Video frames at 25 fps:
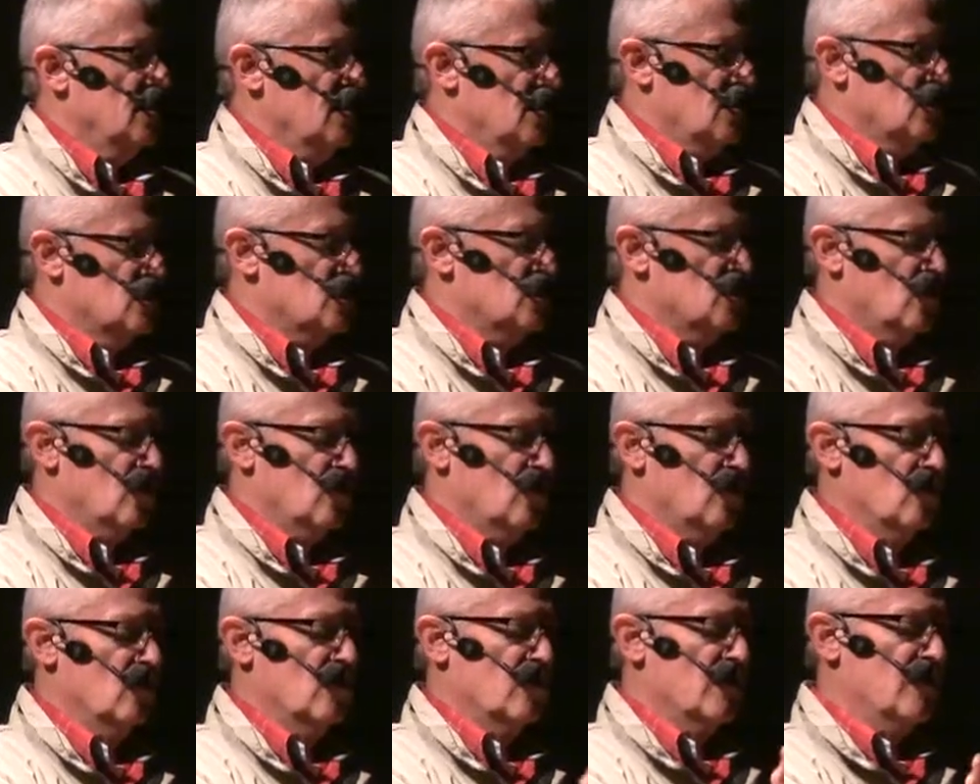
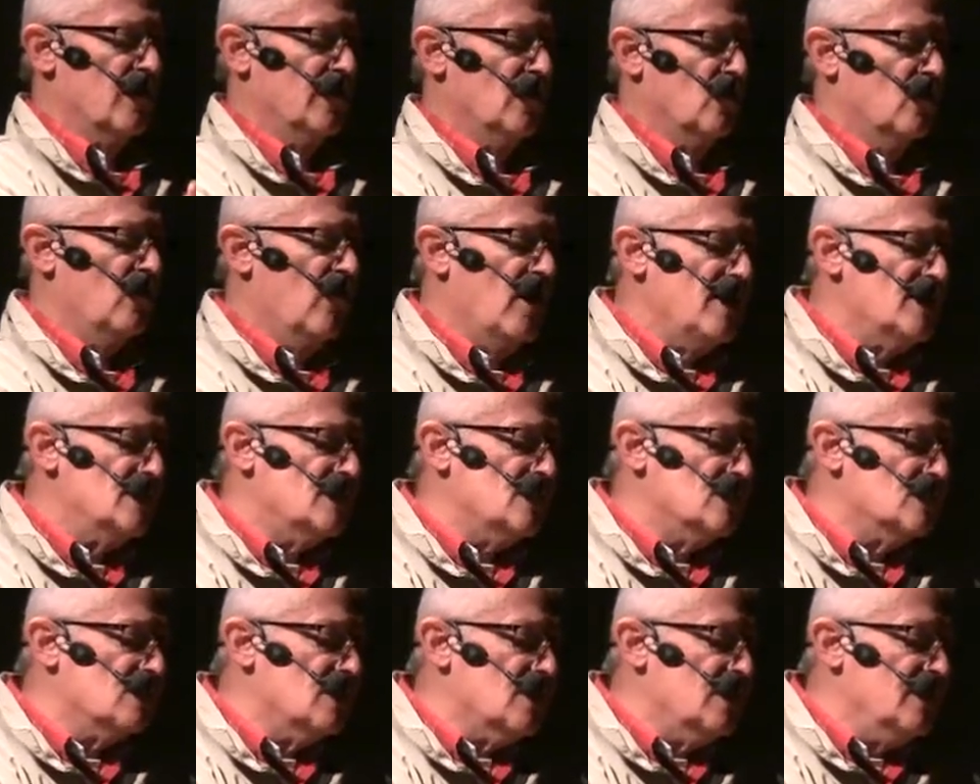So then the waist
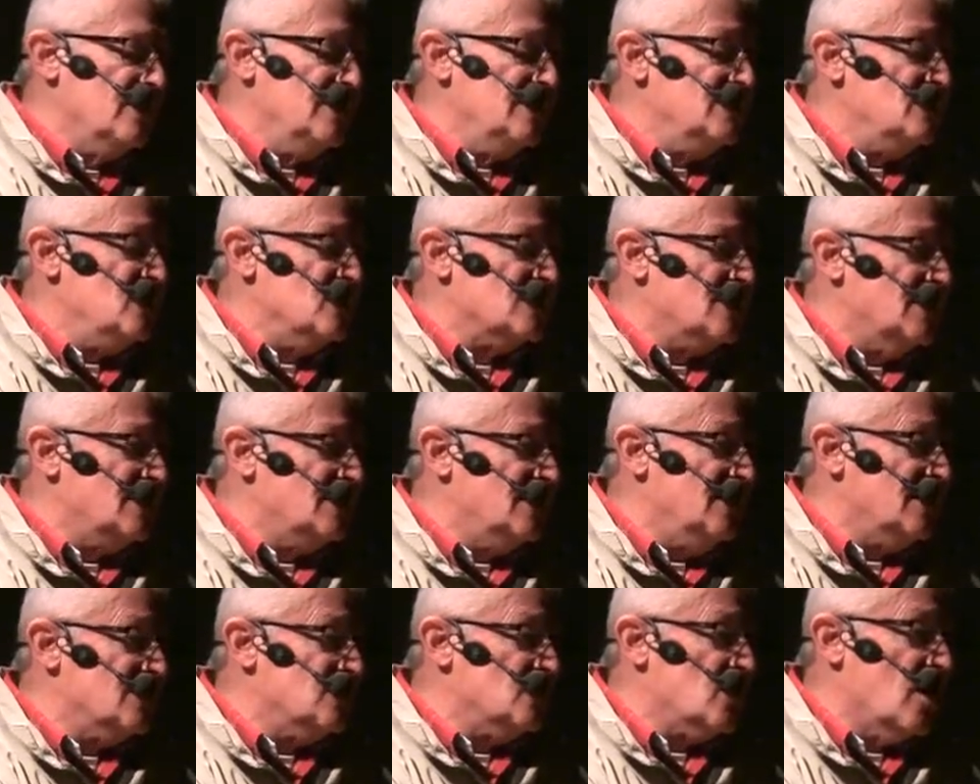is going to be just a
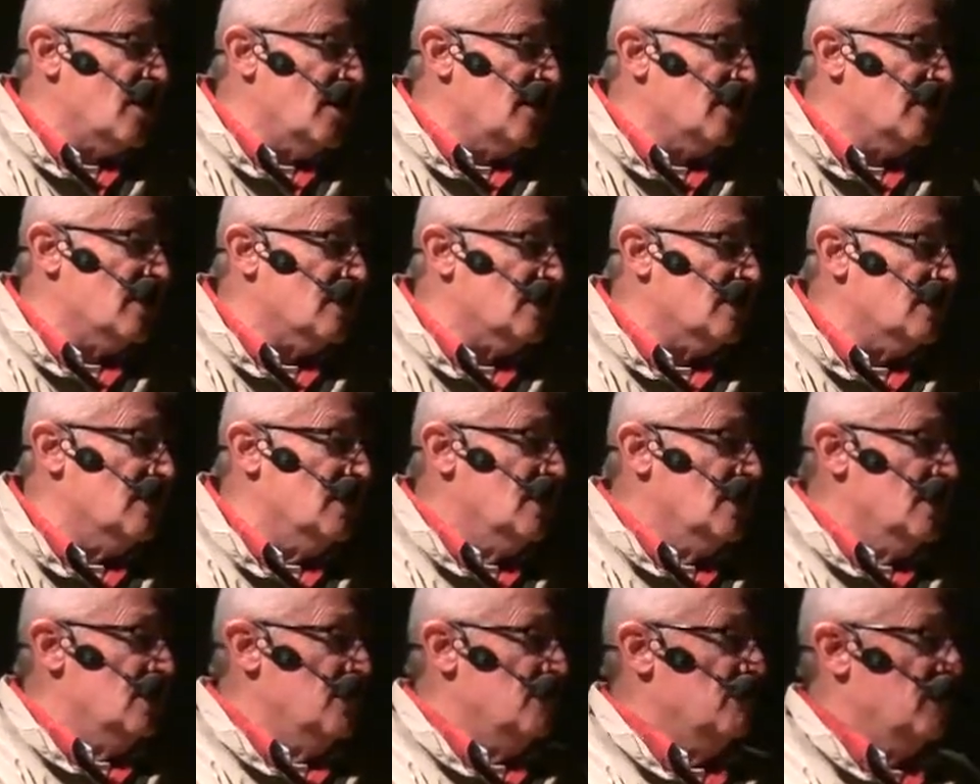titch higher,
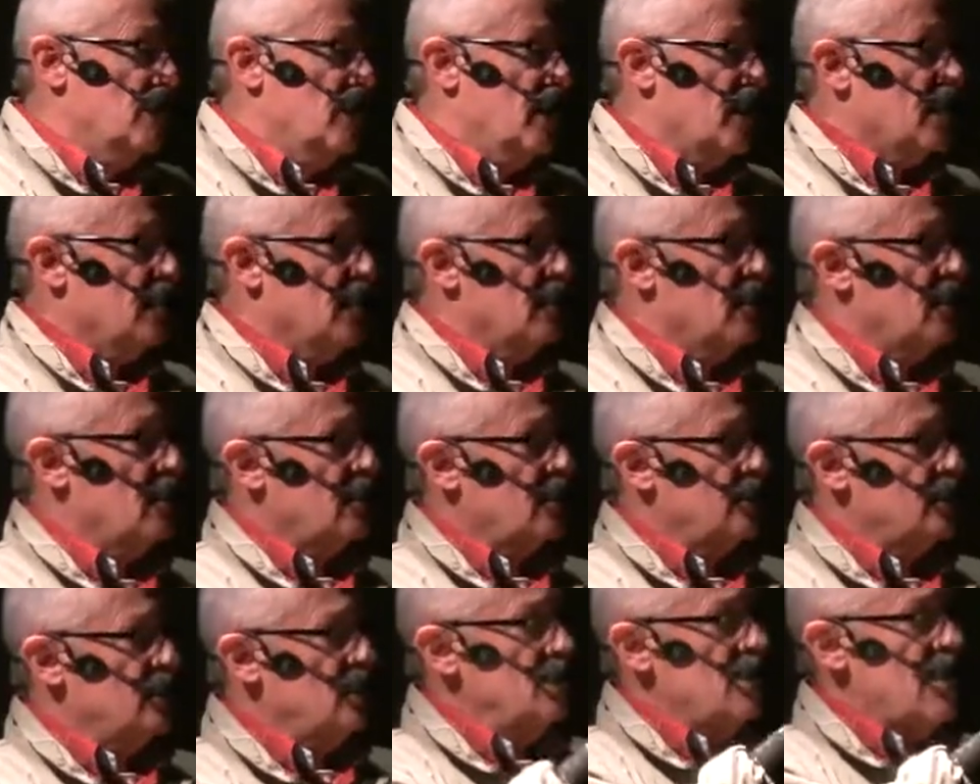but
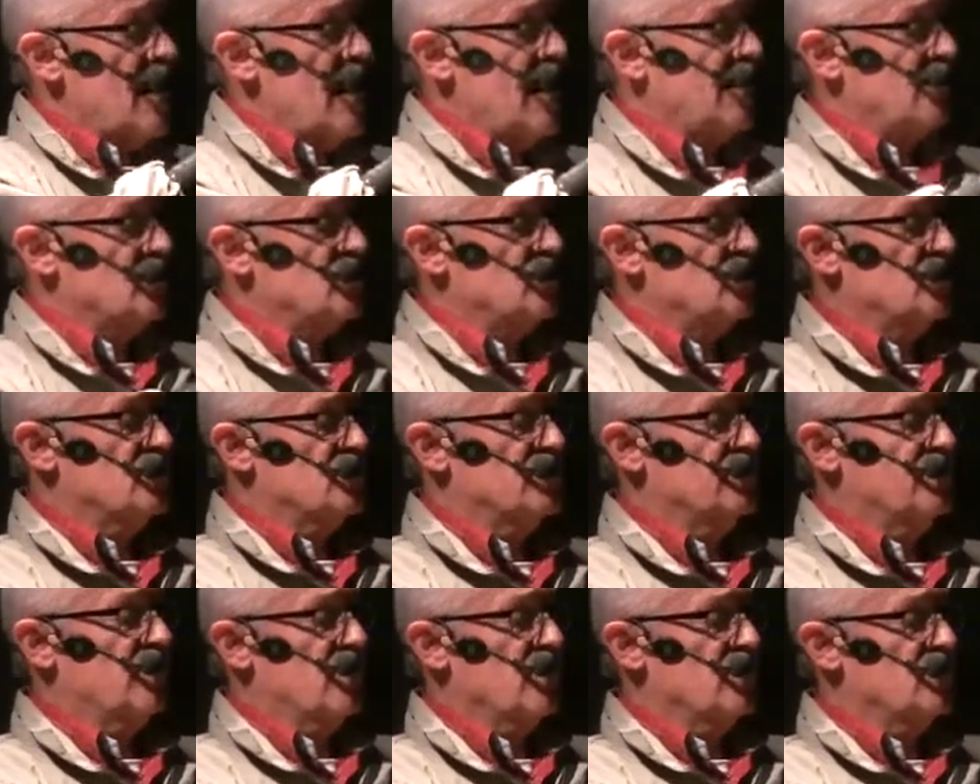they'll be matched as
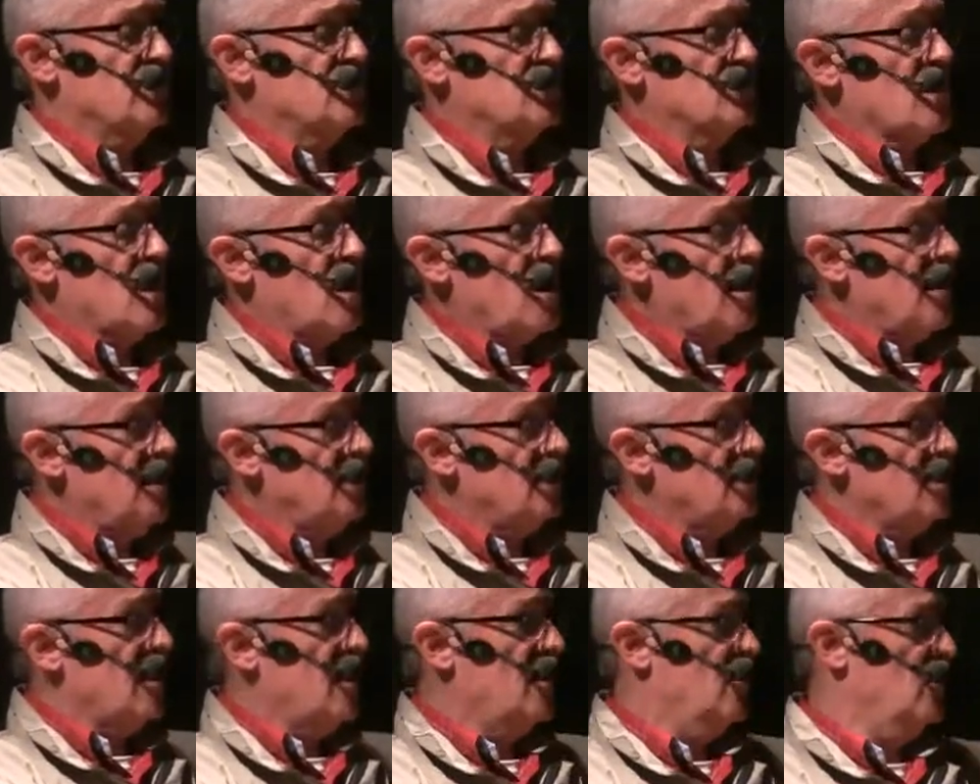far as
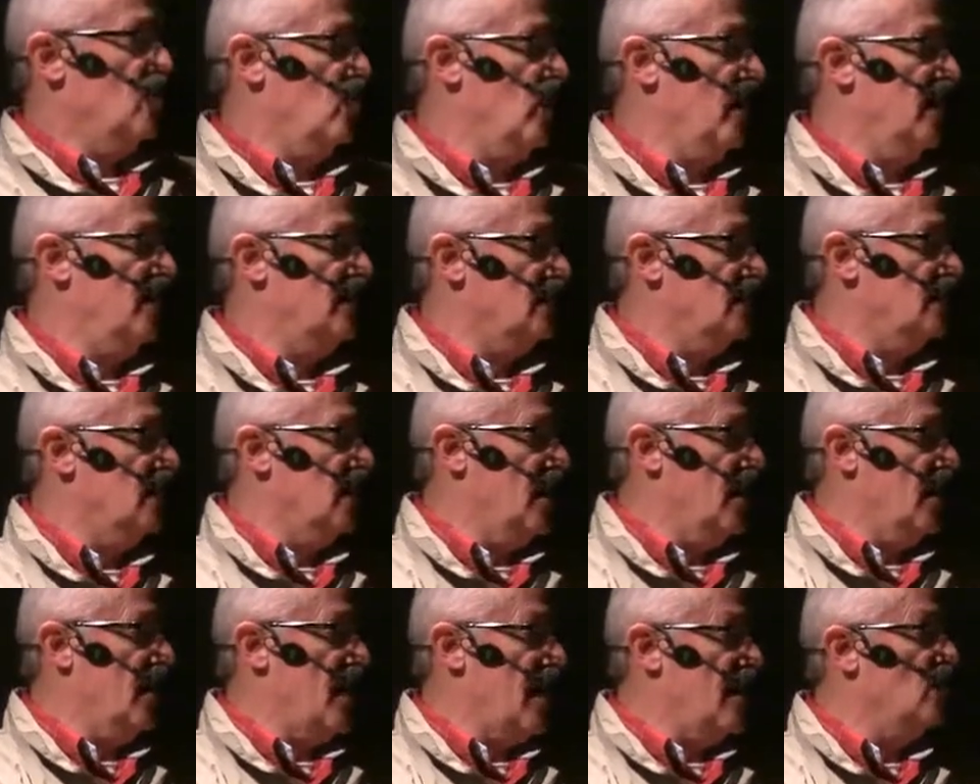height and weight
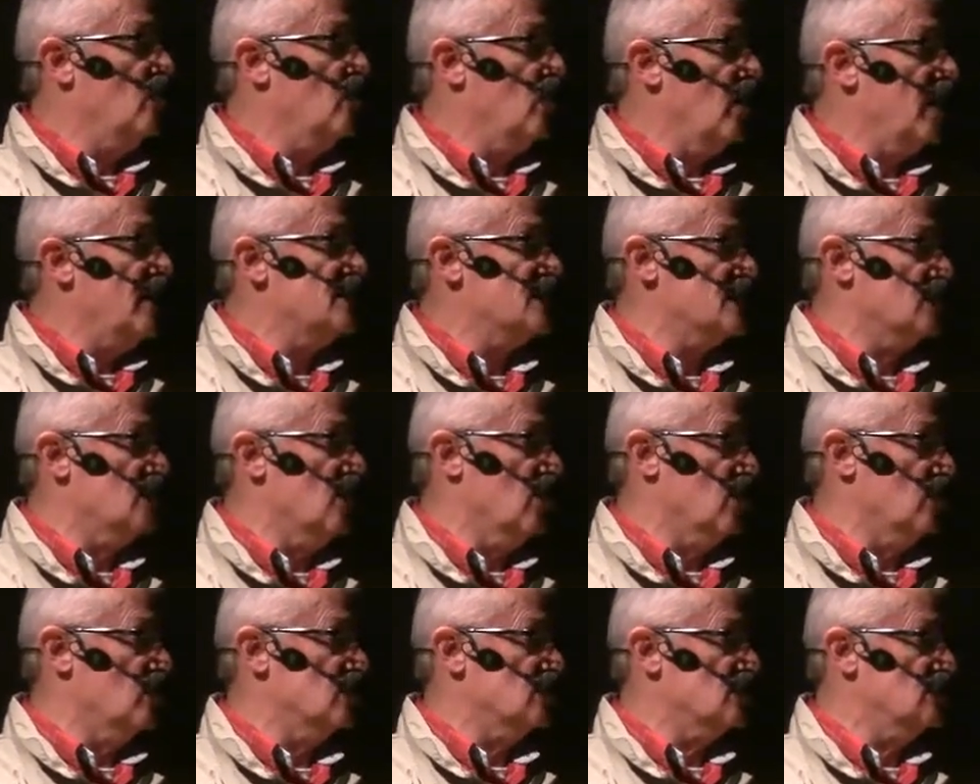and, and waist
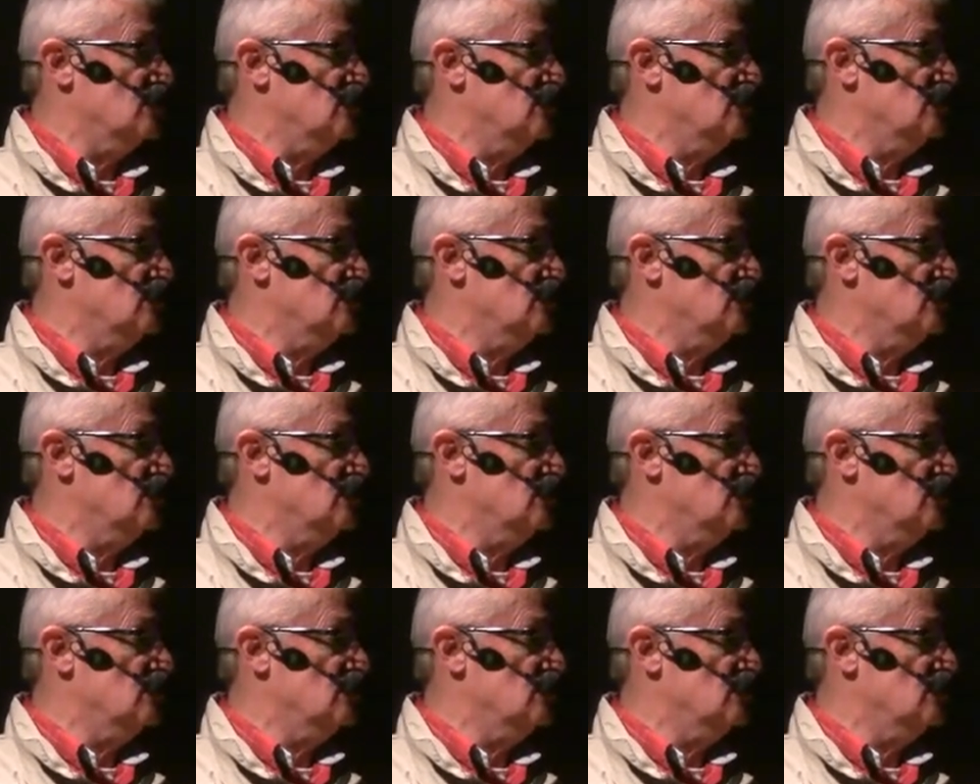goes.